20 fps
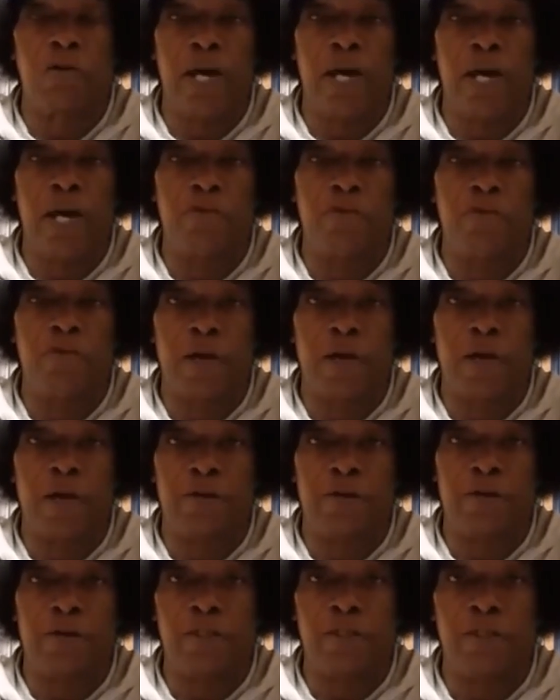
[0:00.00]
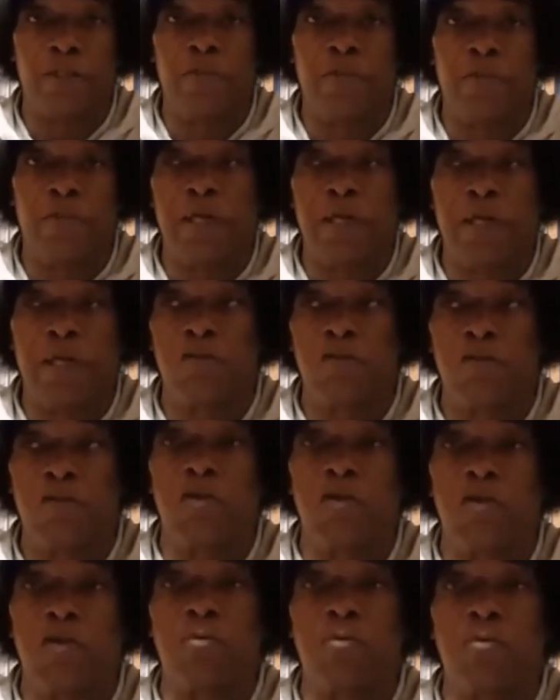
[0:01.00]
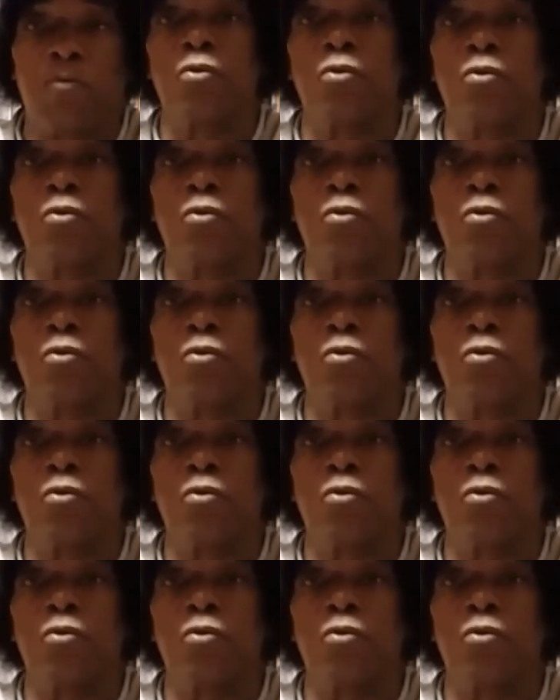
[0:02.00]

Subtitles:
abstract, in relationship to